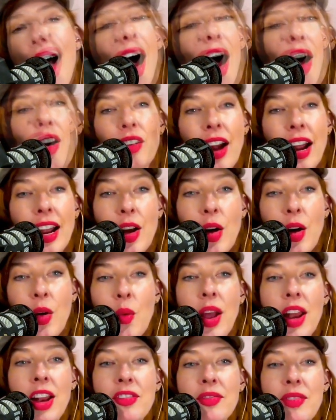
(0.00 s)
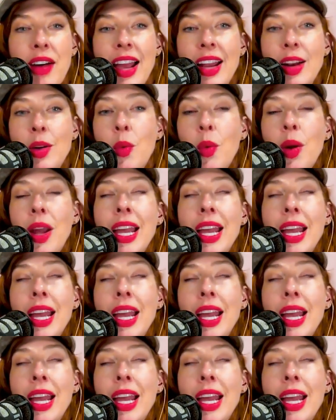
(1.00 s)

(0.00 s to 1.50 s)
All right, a win of mine.